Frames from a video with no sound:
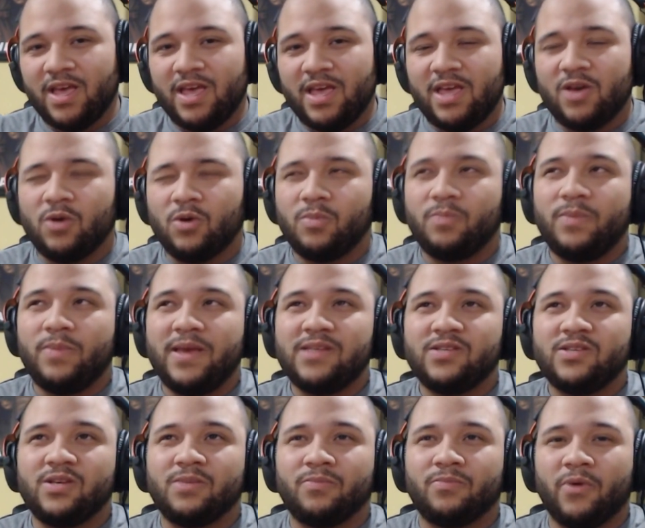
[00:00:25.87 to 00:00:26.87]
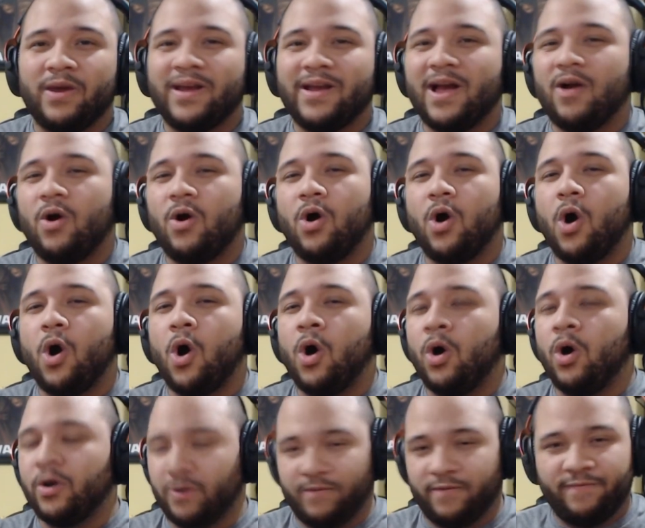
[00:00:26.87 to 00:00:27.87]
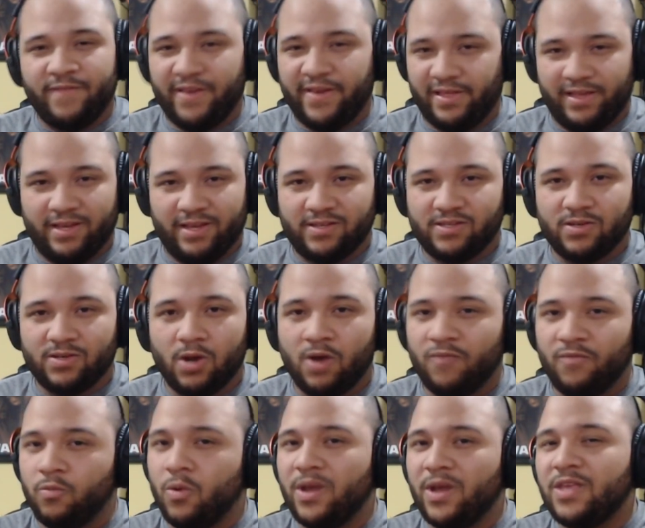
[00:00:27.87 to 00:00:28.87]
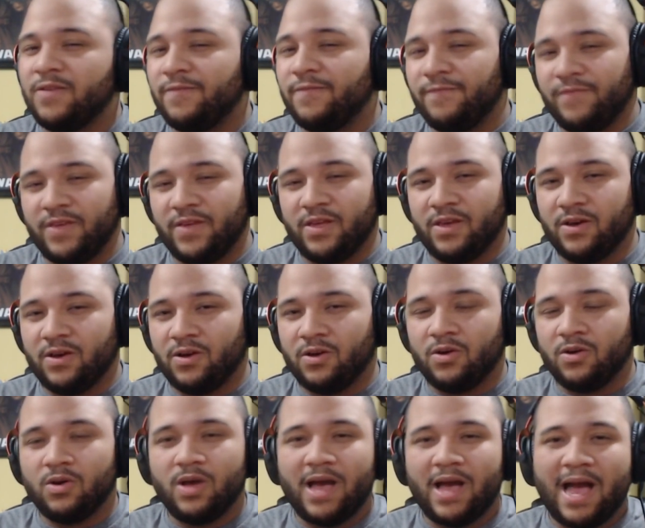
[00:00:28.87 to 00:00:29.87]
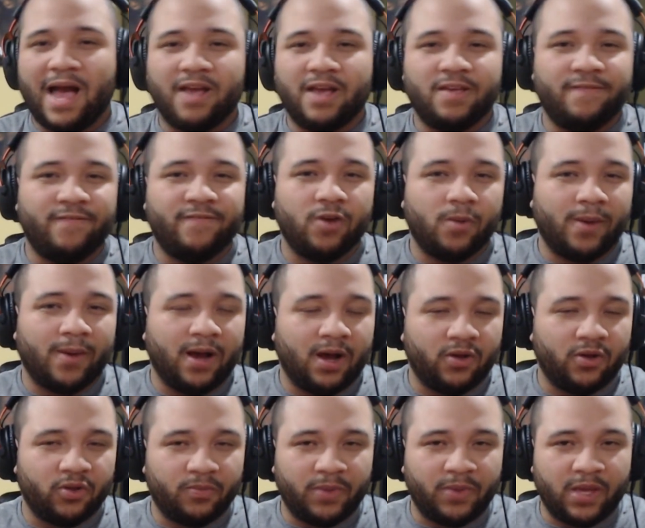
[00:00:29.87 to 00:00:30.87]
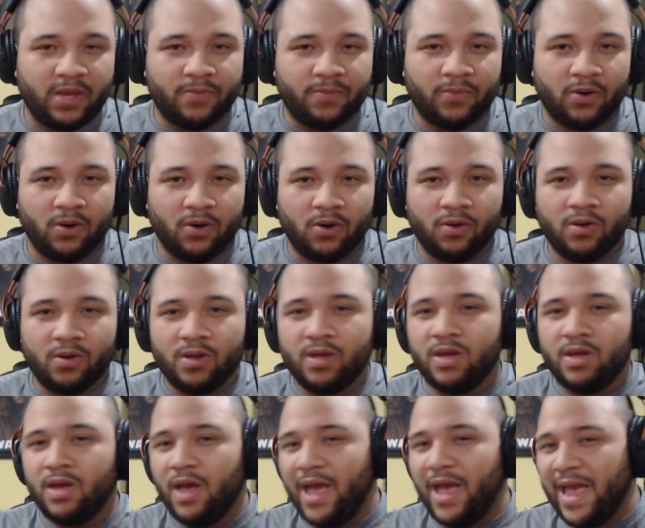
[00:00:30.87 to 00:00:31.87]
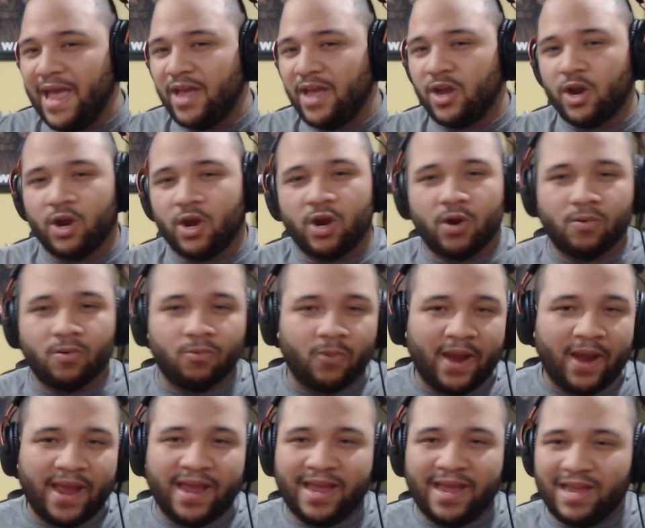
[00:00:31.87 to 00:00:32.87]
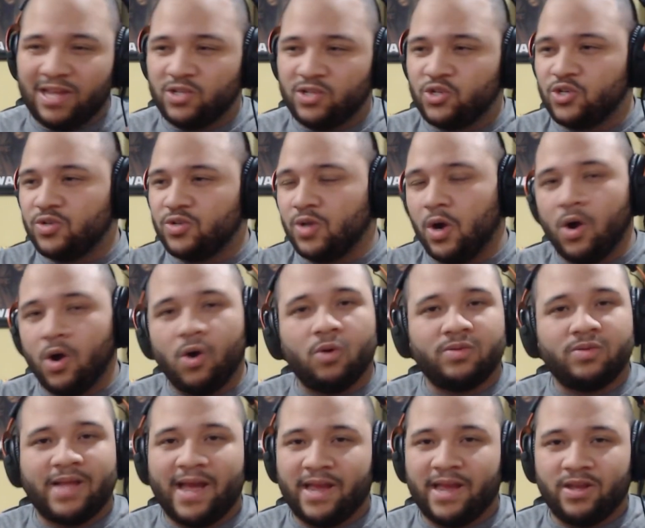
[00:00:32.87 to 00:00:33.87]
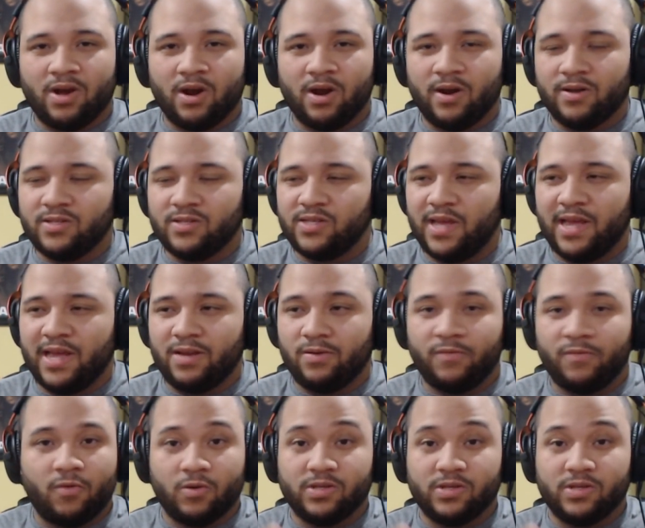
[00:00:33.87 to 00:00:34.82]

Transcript: it'll basically bring up all your feelings of what you feel, how you feel about other people, anger, rage, the whole nine yards, and of course